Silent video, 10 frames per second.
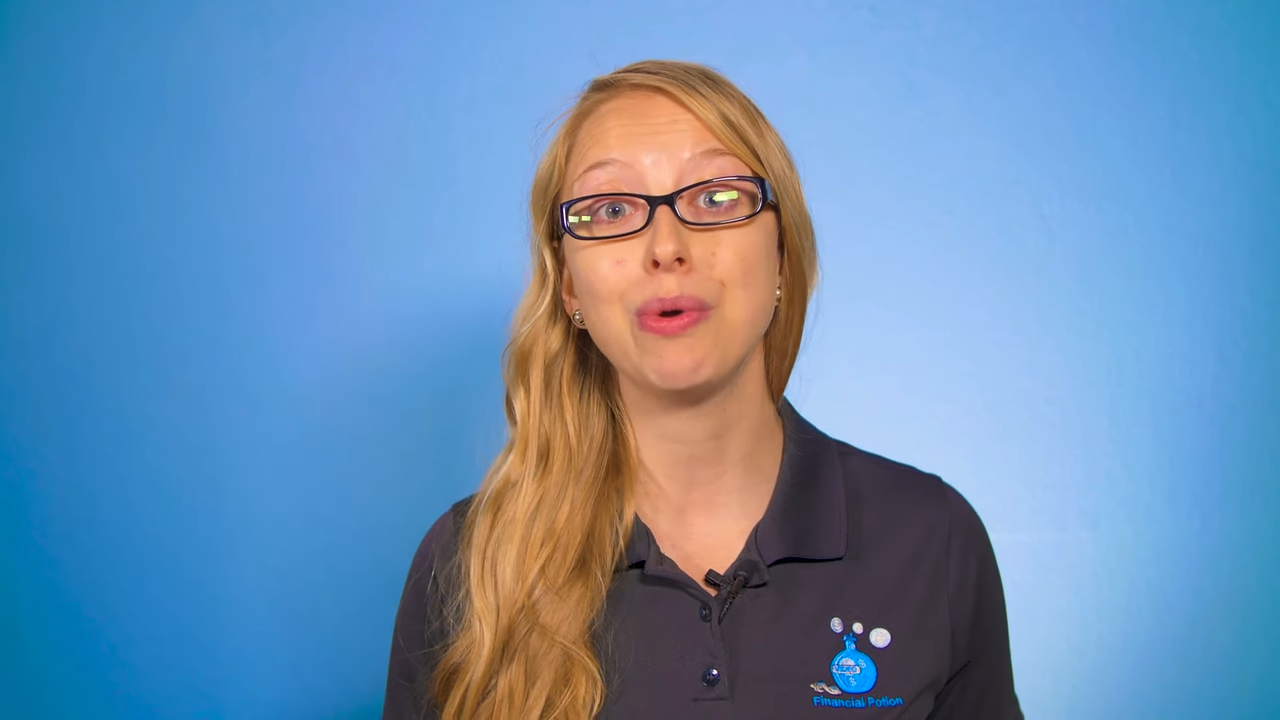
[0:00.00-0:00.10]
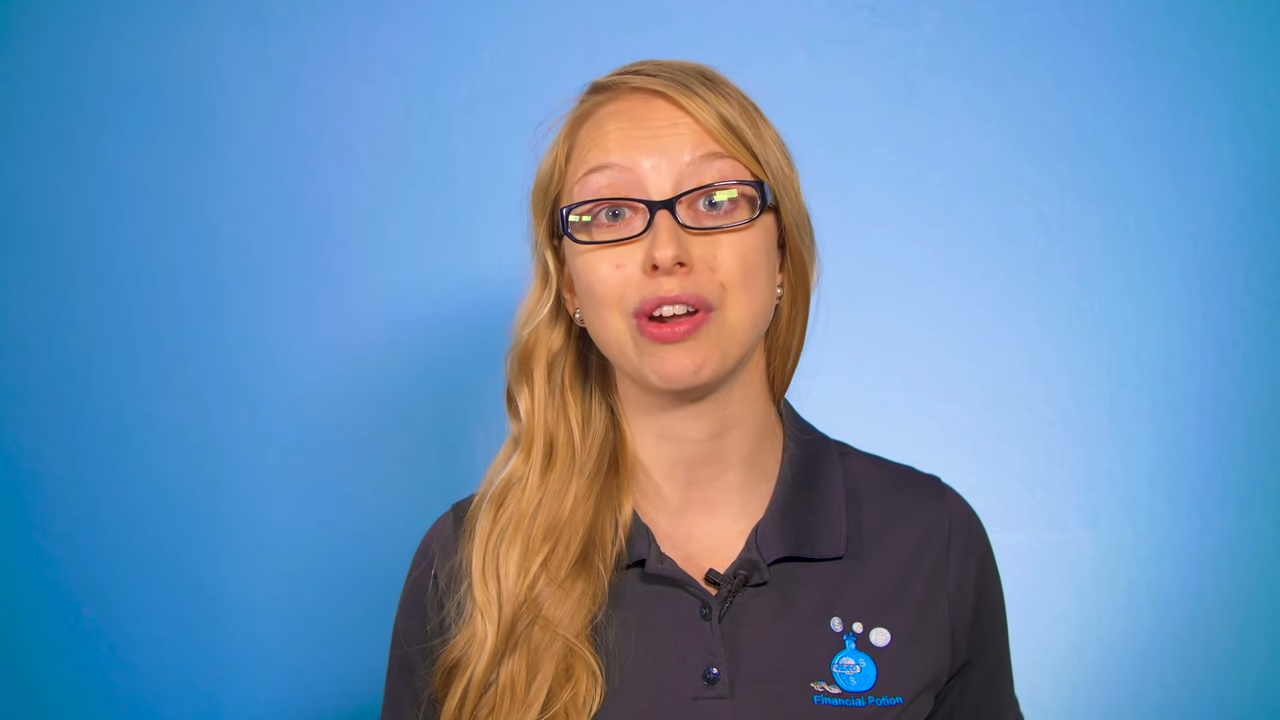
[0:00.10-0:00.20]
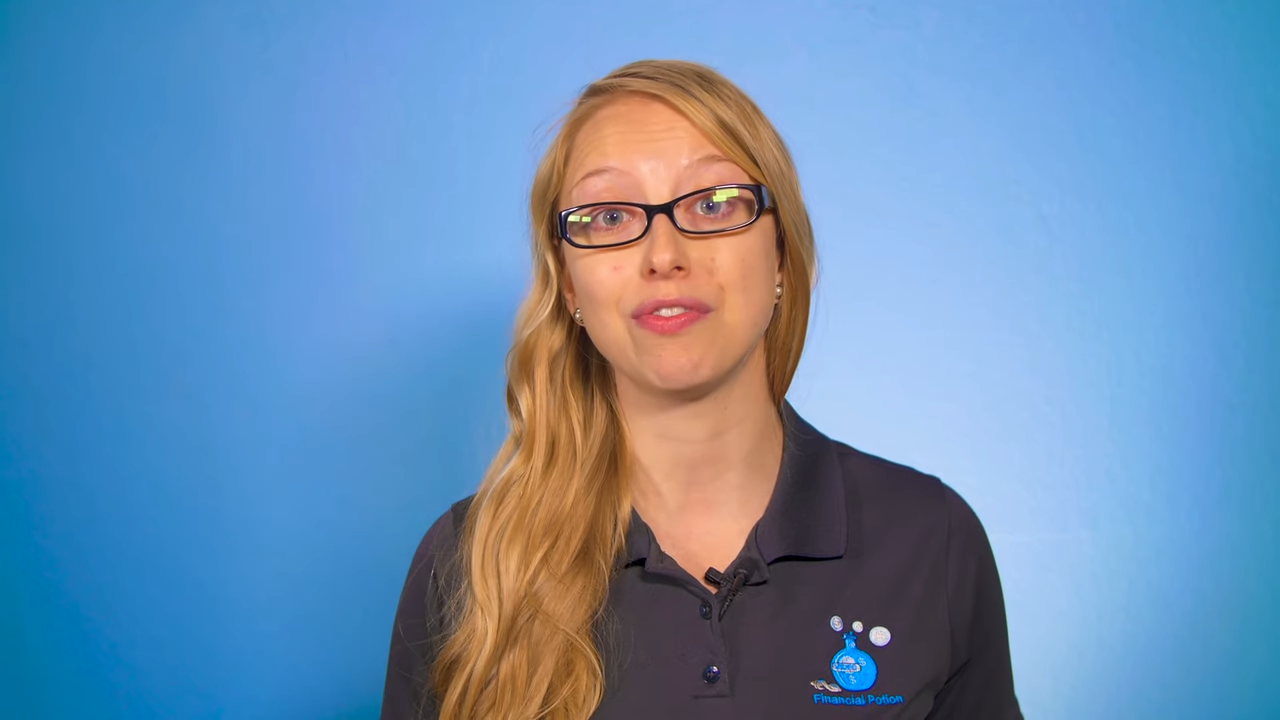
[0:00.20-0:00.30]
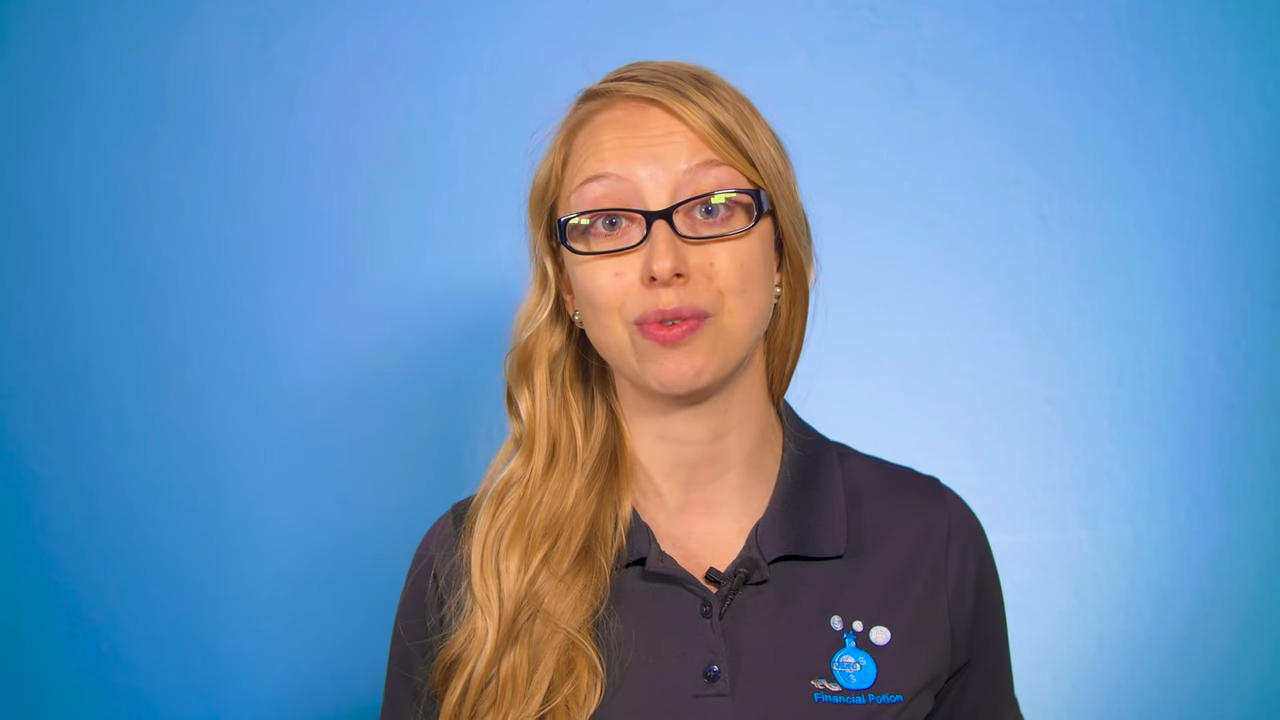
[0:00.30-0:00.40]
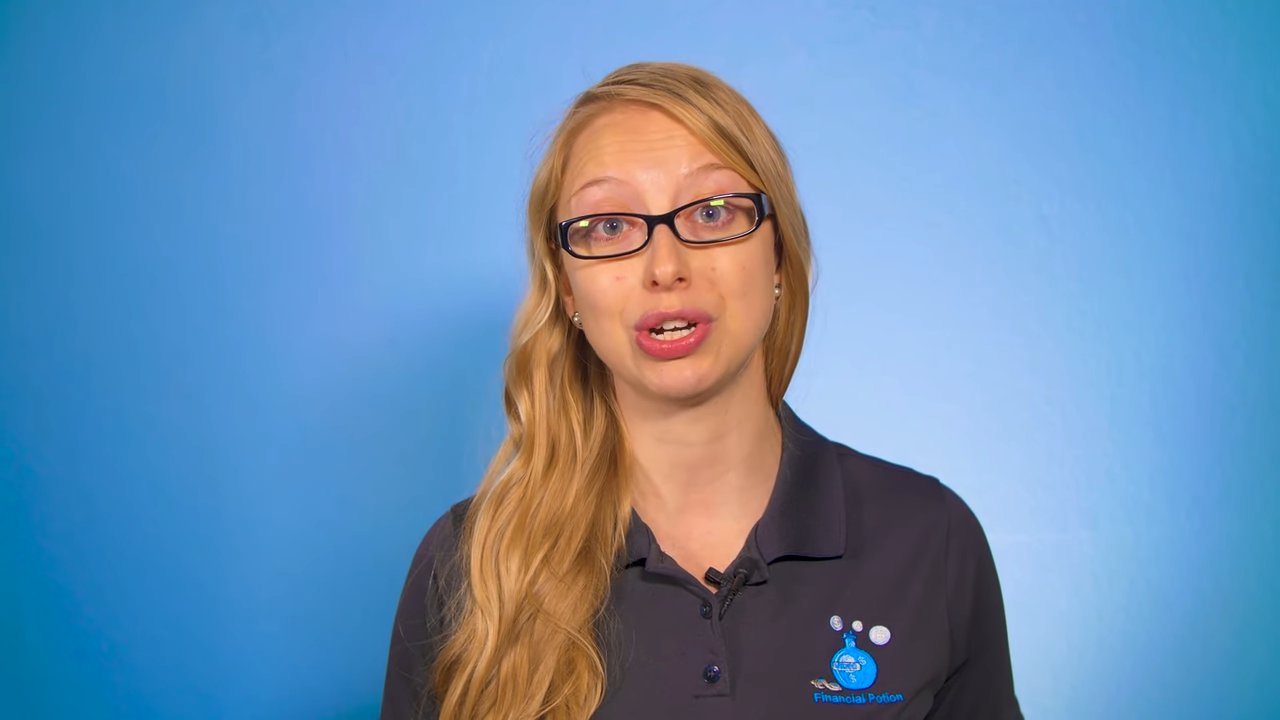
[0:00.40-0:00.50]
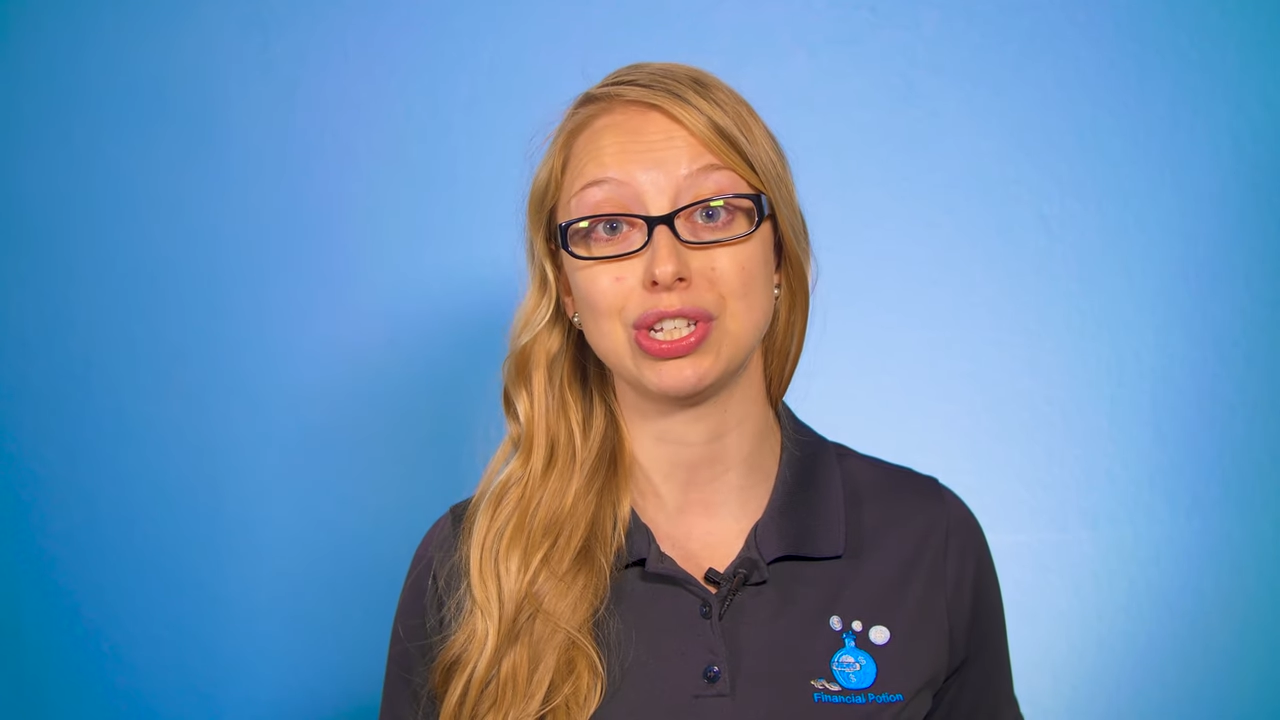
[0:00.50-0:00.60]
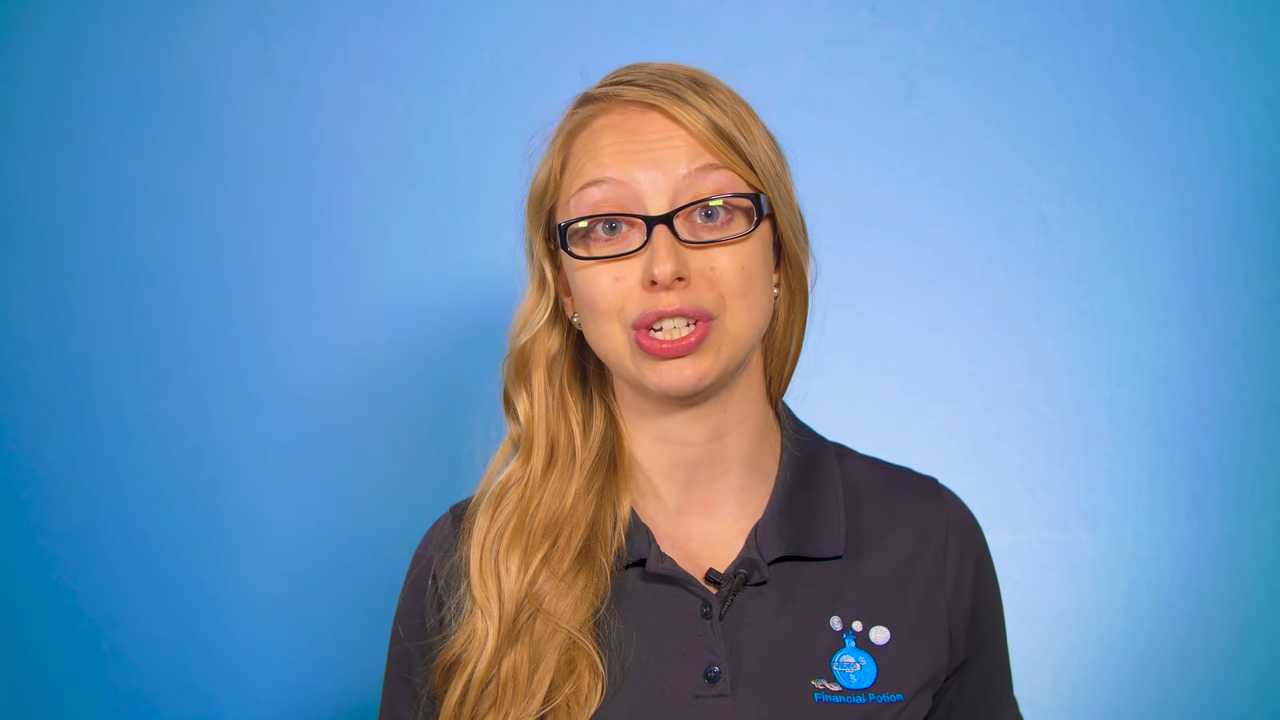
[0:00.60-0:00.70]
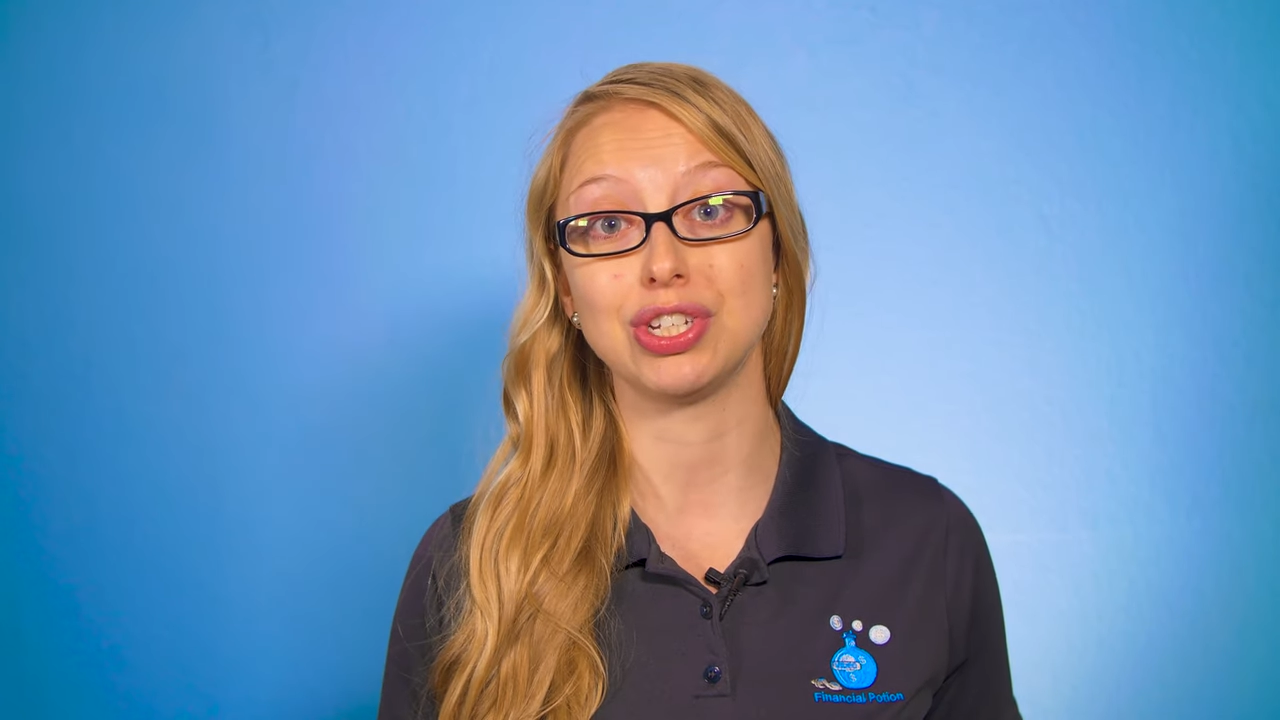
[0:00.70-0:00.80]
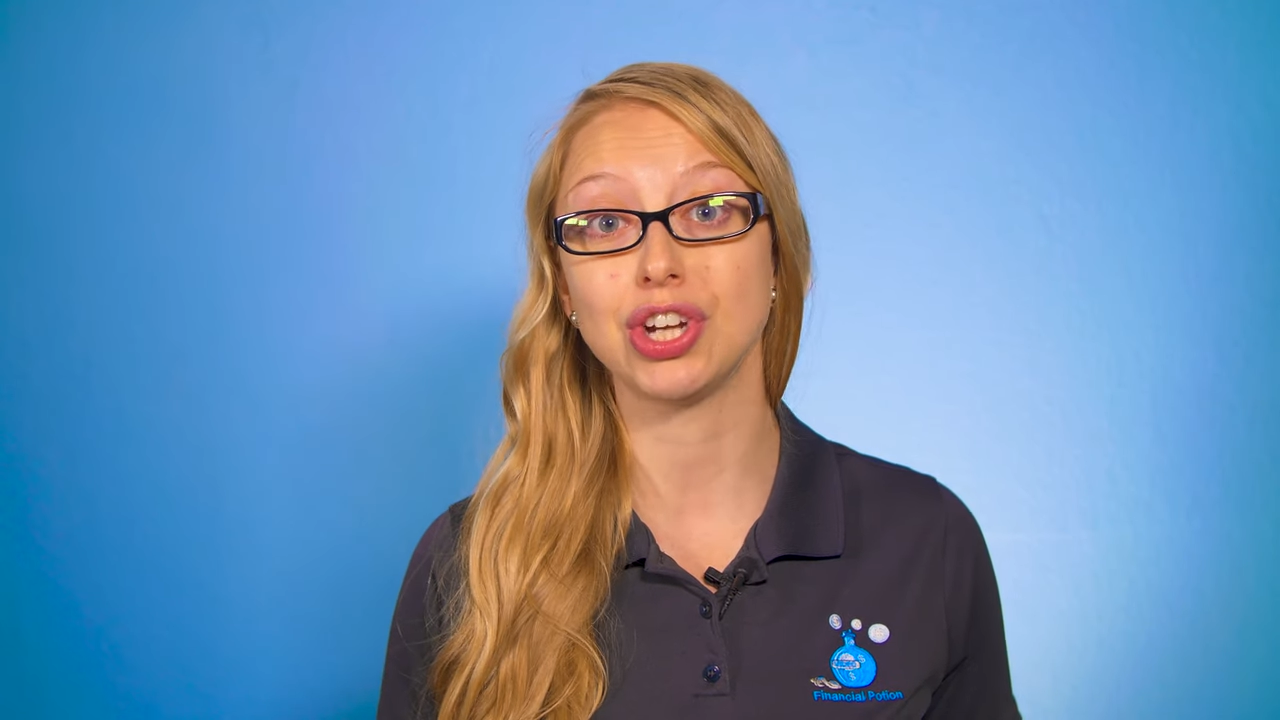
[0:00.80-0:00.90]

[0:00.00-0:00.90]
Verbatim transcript: we are forced to